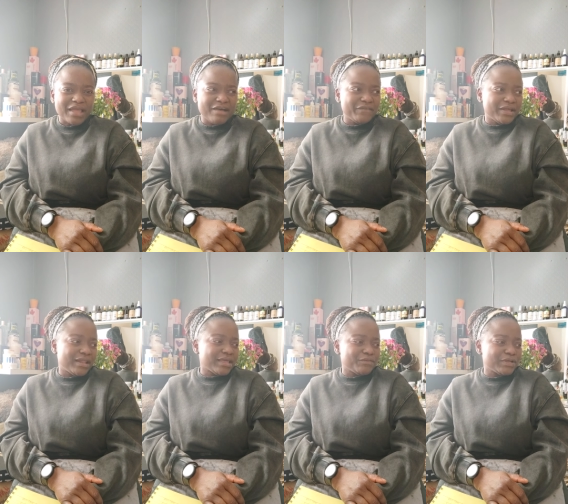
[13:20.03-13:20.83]
I felt
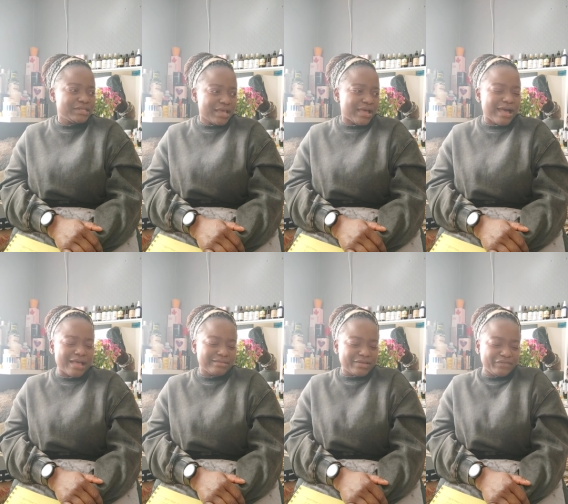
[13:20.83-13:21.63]
like he want, yeah,
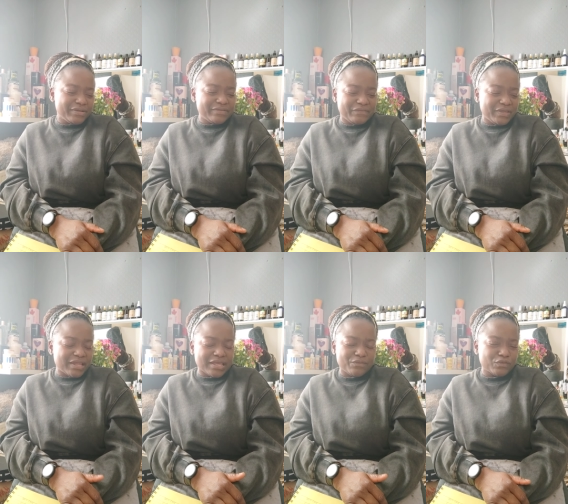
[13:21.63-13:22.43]
I definitely
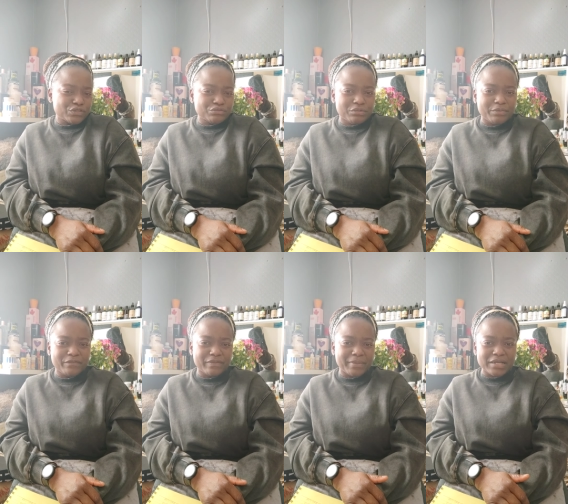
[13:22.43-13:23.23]
feel like he wants to
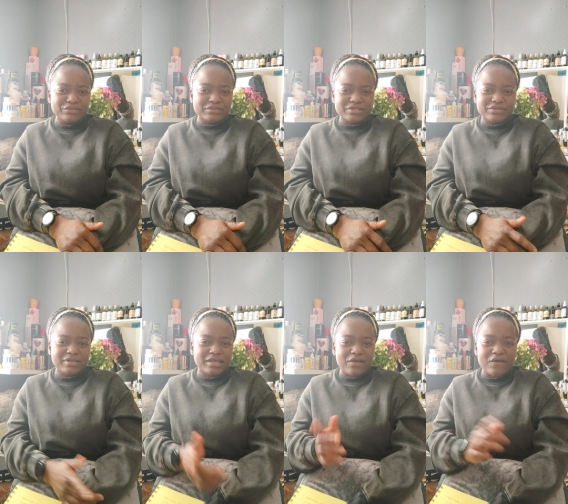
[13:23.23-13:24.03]
remove the boundaries so
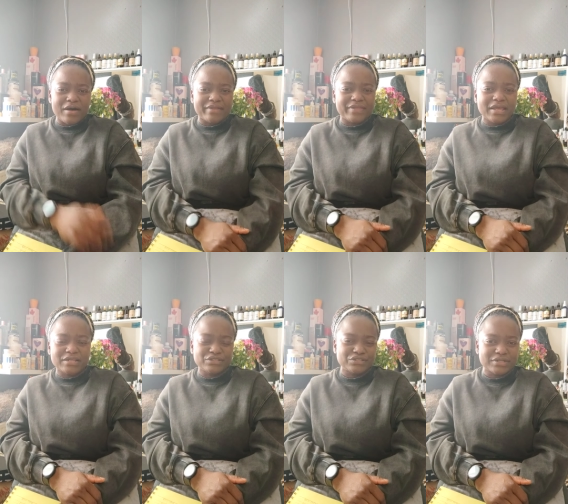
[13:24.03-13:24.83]
he can go out there
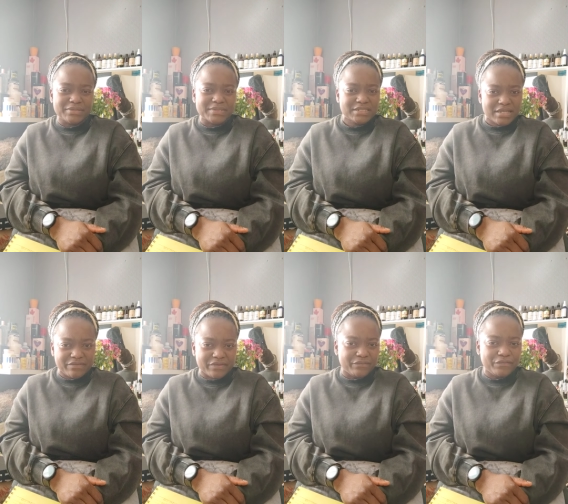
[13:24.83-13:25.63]
and enjoy
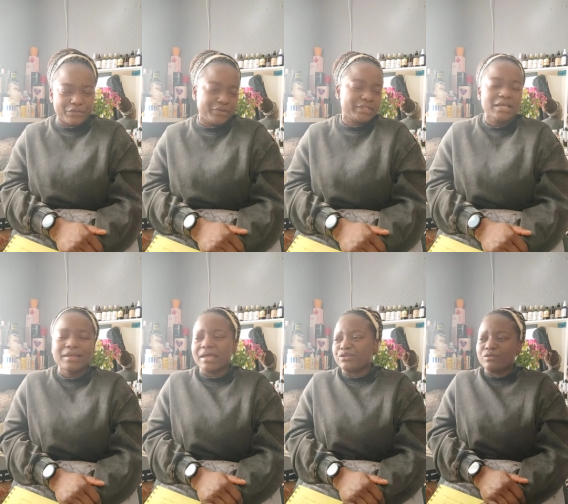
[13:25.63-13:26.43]
himself and flirt
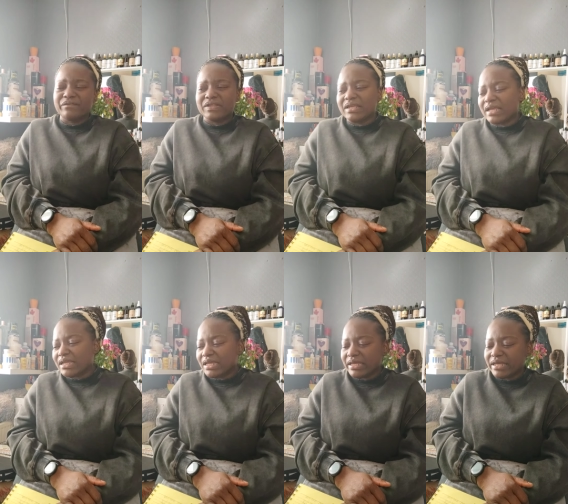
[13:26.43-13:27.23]
and do everything
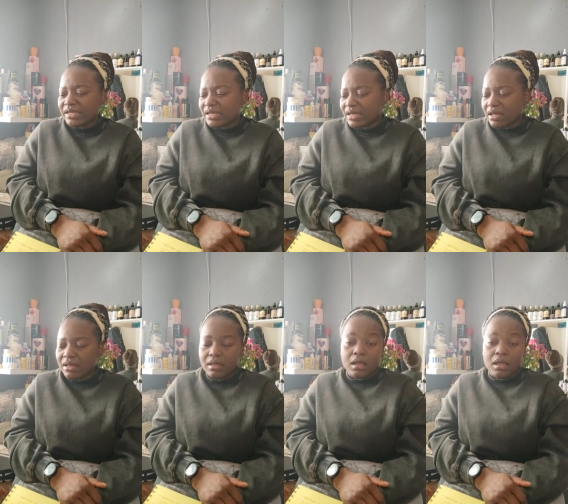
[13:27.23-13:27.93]
and key, key, key.